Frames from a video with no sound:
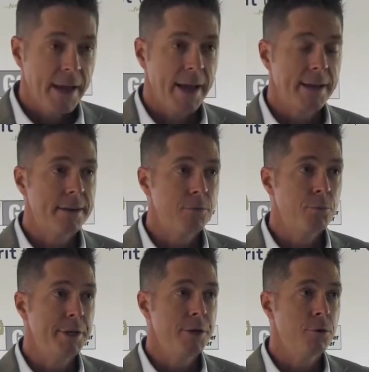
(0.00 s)

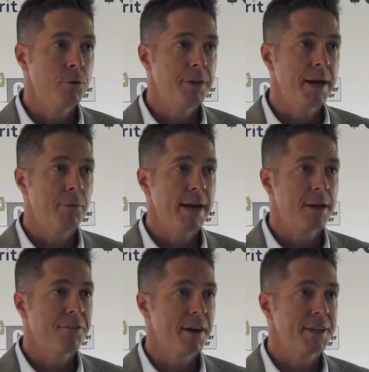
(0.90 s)
Then we knew that we
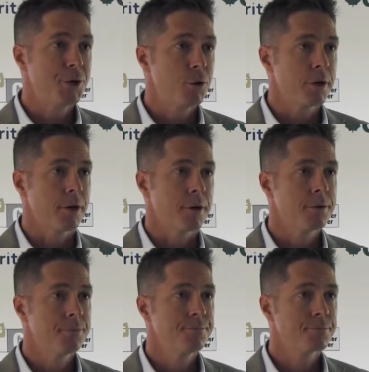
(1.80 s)
had to find a donor,
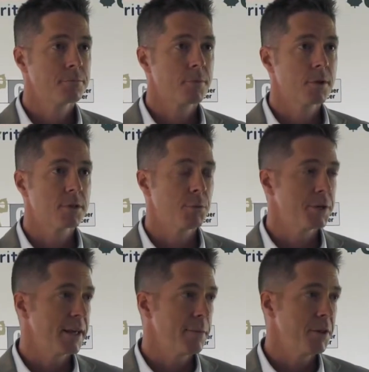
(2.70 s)

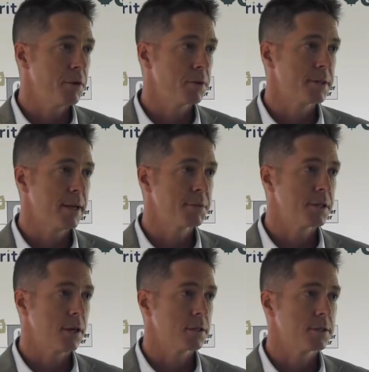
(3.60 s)
someone to give me their stem
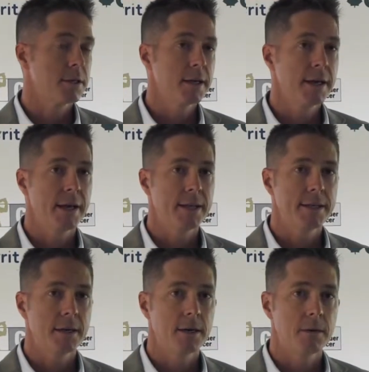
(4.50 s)
cells.
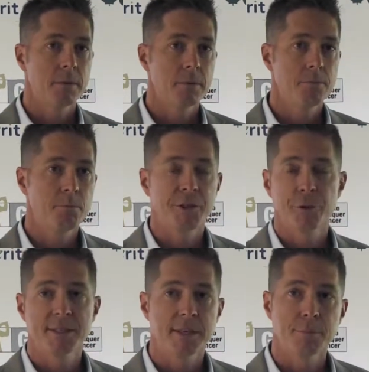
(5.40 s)
And my
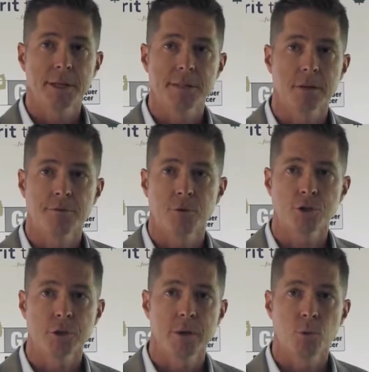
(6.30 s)
3 siblings,
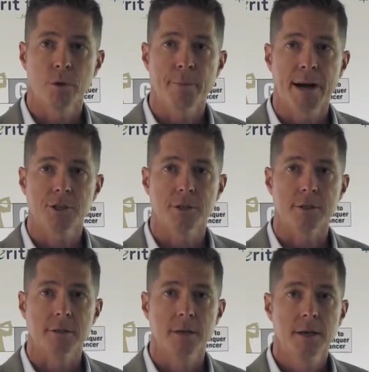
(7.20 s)
unfortunately, weren't
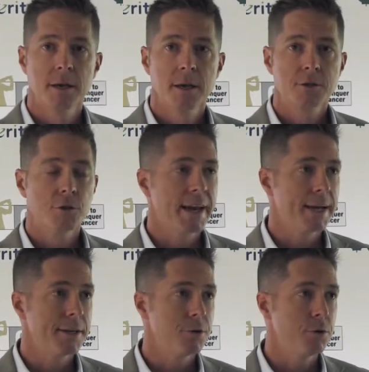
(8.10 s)
matches. So they
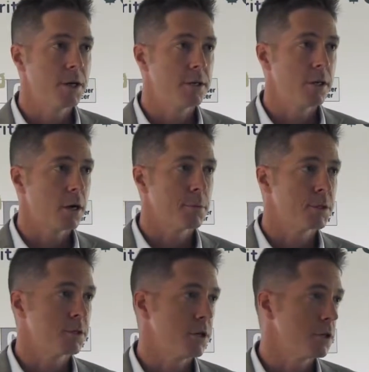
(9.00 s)
had to do an
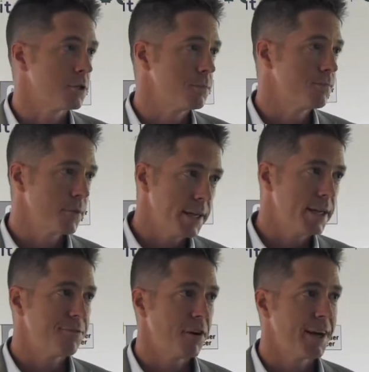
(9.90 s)
anonymous search. They
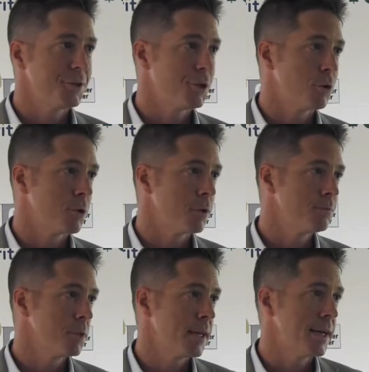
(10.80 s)
did find a donor,
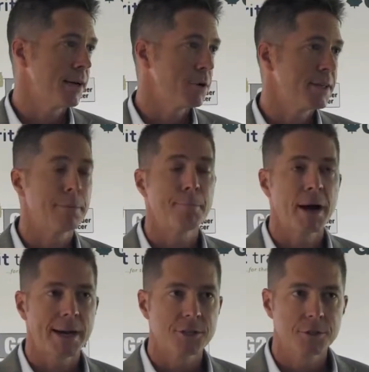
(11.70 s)
a 10 out of 10
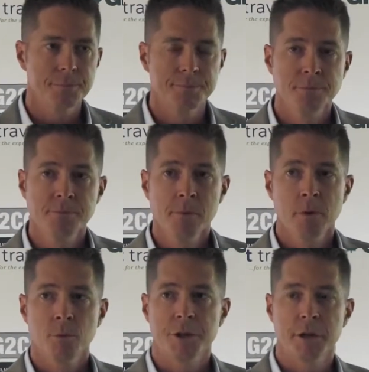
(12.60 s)
match,
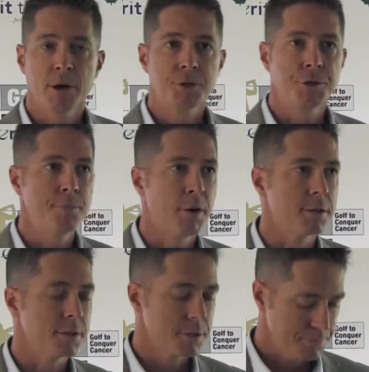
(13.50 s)
within about 2
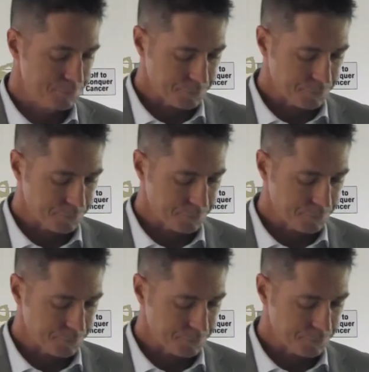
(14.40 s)
months.